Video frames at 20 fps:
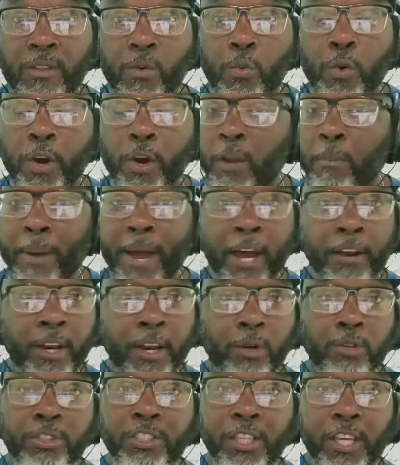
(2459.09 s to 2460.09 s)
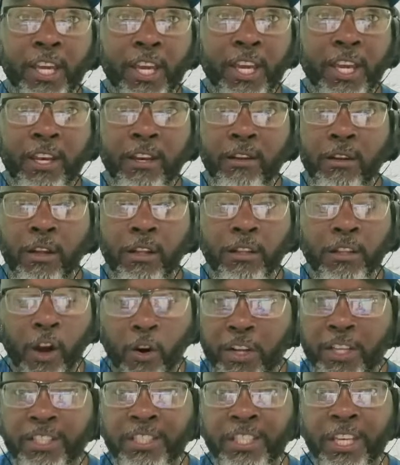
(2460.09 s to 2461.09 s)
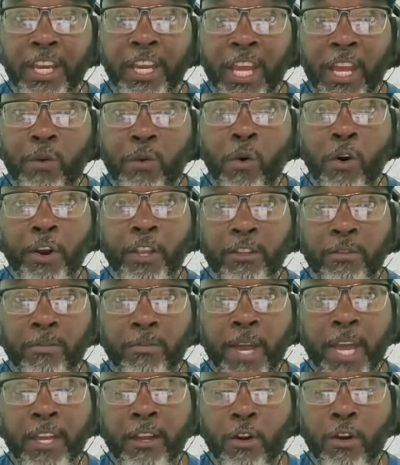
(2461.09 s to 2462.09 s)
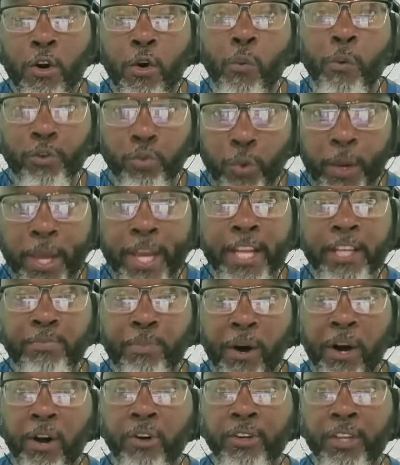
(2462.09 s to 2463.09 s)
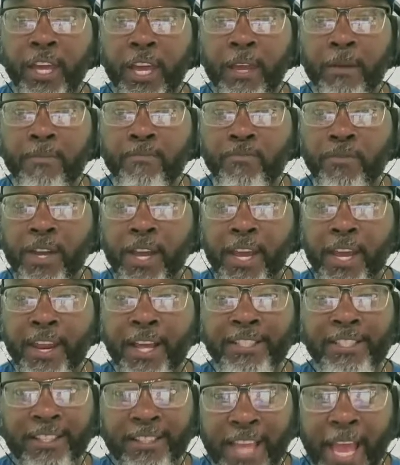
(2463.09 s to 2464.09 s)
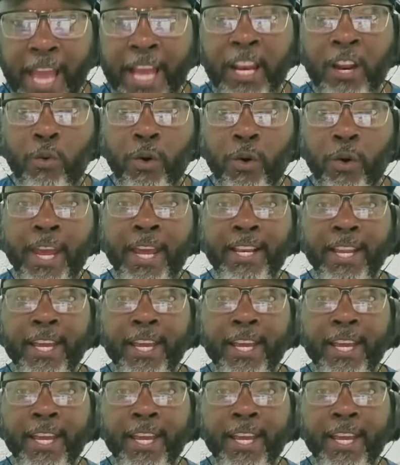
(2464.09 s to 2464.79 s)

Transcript: Wasn't about no scene. The only scene he wanted to make was win his ball game, and that's exactly what he